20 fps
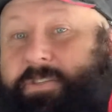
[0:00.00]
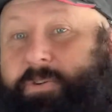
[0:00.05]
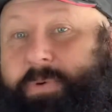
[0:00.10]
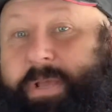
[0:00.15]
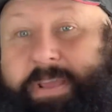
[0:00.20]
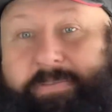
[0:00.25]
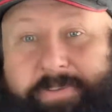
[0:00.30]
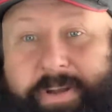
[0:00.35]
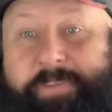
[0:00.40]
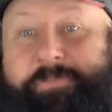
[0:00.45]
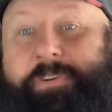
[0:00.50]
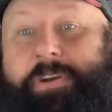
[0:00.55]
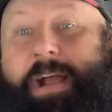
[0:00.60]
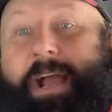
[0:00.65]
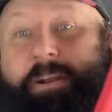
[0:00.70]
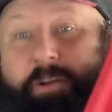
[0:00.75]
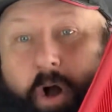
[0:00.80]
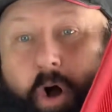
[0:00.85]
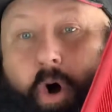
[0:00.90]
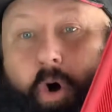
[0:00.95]
So even if you're
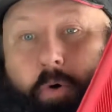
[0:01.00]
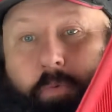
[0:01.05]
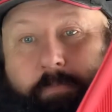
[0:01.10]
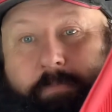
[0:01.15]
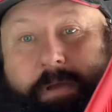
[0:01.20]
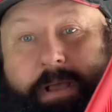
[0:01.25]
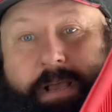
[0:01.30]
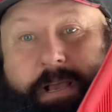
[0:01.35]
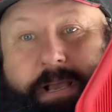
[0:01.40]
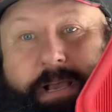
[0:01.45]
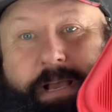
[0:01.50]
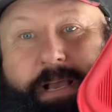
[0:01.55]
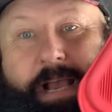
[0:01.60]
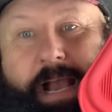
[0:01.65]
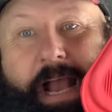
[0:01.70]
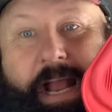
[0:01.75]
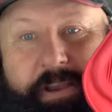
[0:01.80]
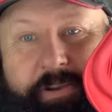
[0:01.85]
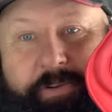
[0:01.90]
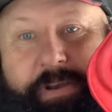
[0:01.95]
at home
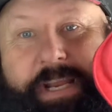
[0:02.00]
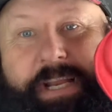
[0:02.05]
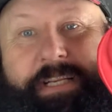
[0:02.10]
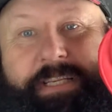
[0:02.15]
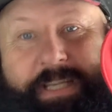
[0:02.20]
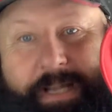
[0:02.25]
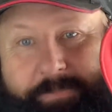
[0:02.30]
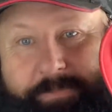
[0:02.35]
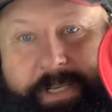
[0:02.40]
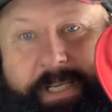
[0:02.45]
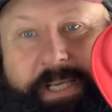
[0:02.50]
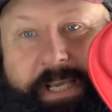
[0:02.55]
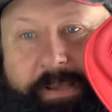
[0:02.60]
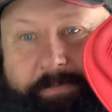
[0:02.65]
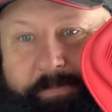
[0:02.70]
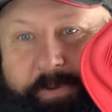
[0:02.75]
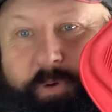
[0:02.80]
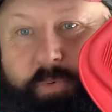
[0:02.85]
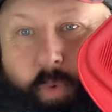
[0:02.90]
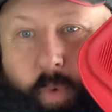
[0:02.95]
and you need something to
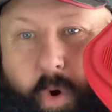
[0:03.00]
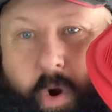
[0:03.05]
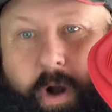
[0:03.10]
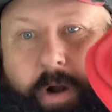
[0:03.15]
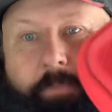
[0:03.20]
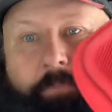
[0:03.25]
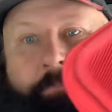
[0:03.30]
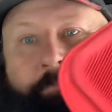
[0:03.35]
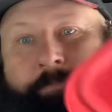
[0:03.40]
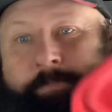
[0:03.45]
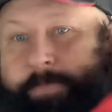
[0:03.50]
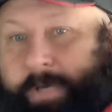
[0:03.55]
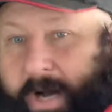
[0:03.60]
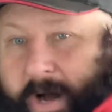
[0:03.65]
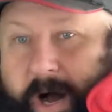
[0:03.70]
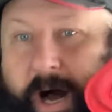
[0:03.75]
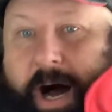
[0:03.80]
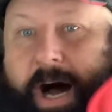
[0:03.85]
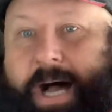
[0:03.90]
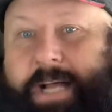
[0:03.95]
keep you warm,
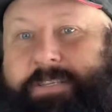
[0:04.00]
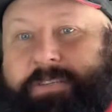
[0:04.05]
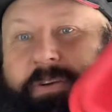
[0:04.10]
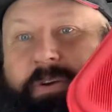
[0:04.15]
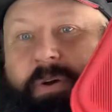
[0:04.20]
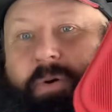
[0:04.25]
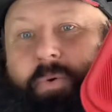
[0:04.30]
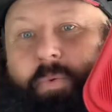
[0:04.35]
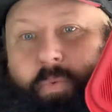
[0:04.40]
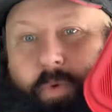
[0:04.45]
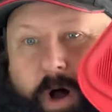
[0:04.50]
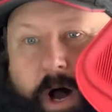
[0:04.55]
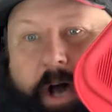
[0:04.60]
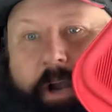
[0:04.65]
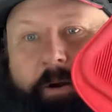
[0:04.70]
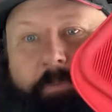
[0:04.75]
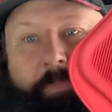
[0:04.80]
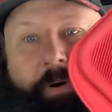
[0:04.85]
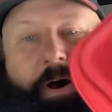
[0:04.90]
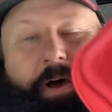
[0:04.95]
hot
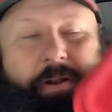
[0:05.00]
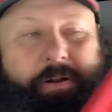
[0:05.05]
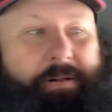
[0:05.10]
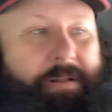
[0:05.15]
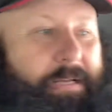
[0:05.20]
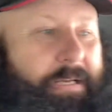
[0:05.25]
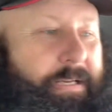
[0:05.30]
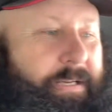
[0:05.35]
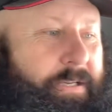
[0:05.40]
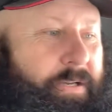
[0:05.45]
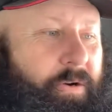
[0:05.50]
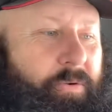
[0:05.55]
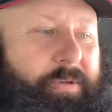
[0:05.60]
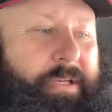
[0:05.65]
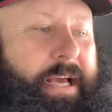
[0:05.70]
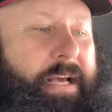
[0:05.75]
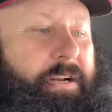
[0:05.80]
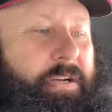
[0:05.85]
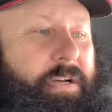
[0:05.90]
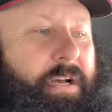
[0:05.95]
water bottle. You know,
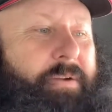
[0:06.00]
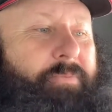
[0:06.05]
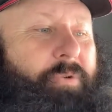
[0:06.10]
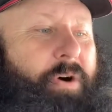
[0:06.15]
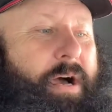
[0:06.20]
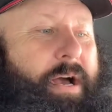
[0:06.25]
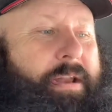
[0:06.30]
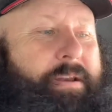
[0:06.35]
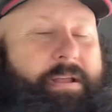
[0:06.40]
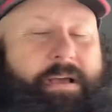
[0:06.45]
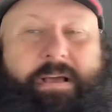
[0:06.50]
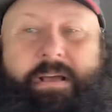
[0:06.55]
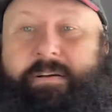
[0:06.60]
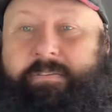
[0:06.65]
get a good one.